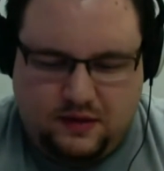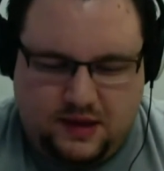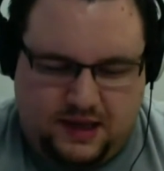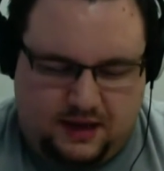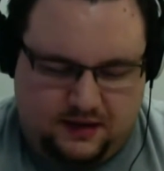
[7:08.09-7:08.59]

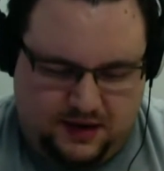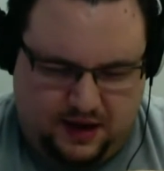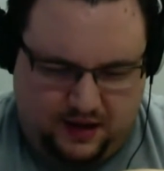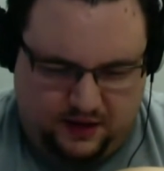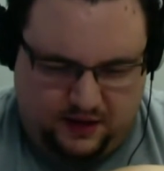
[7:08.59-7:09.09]
And
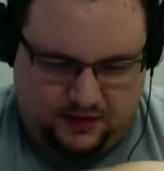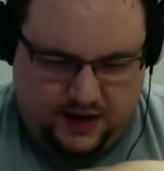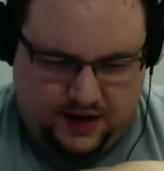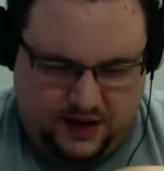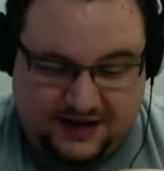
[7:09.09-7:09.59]

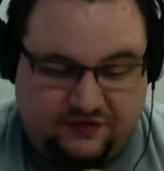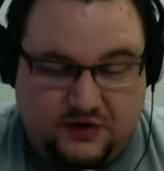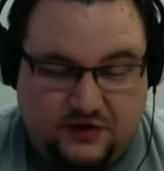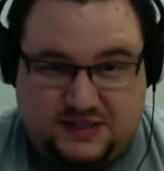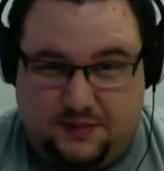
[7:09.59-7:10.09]
I definitely
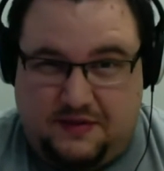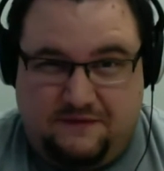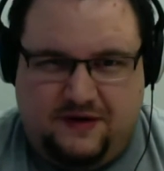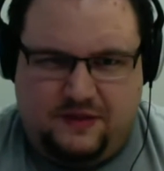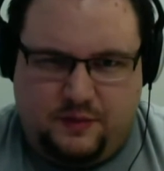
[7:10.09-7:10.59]
know some of them
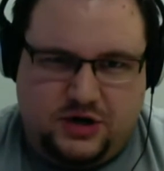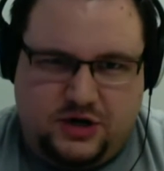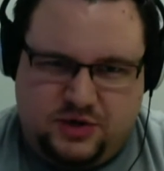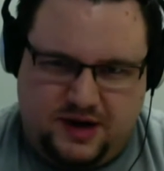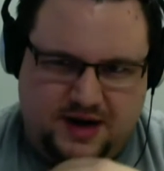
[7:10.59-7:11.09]
felt the pressure,
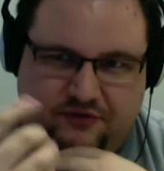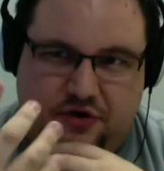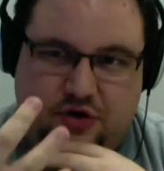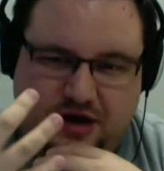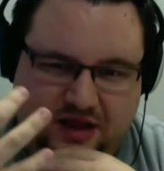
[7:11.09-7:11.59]
but I never
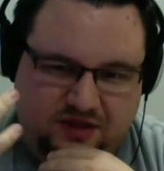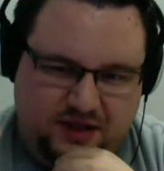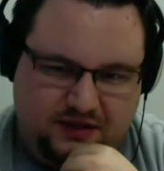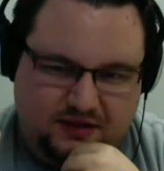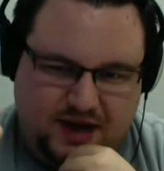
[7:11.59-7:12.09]
heard
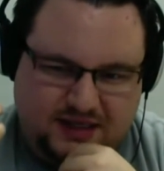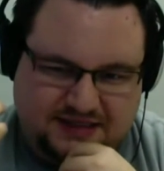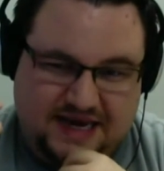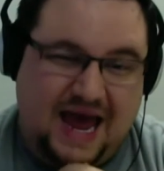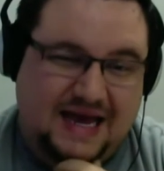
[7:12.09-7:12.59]
anything
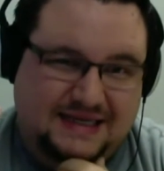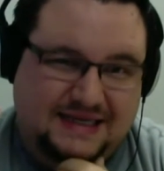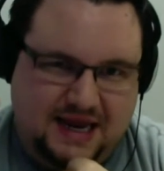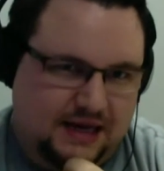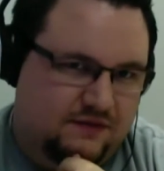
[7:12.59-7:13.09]
as
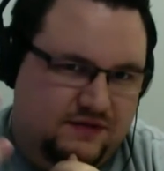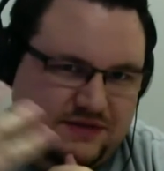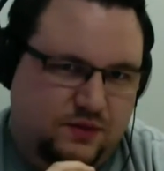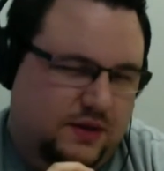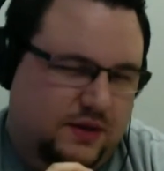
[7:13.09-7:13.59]
negative as
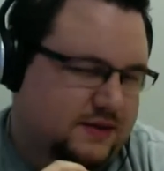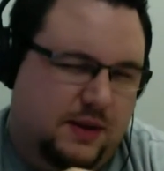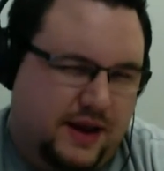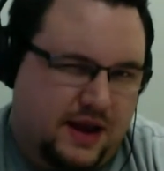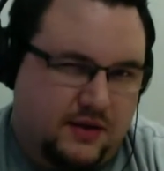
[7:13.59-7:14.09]
what is
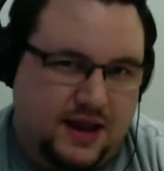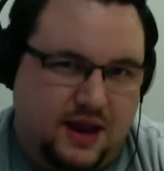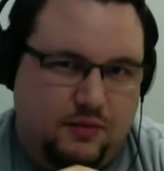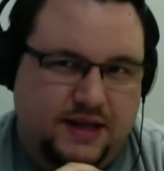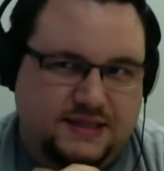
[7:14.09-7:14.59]
coming out now.
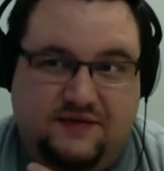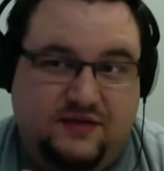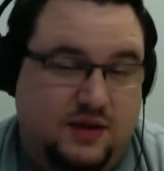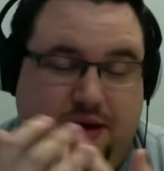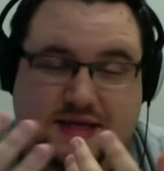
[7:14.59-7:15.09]
But it's
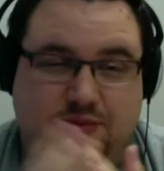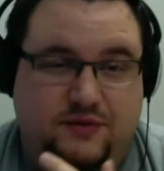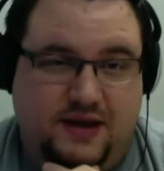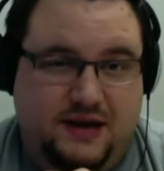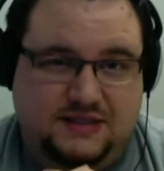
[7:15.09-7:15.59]
definitely possible
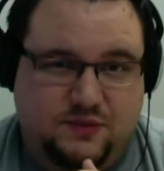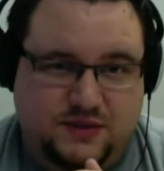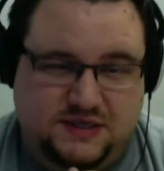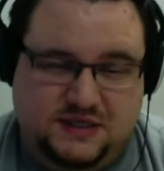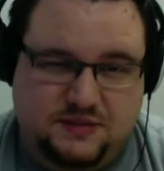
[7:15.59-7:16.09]
that I just
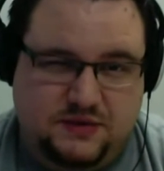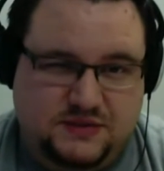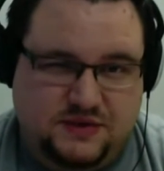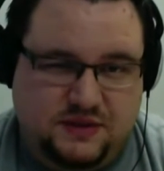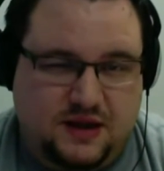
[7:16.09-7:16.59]
wasn't exposed
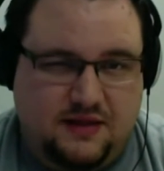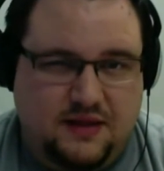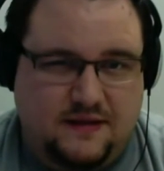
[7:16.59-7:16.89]
to a lot of that.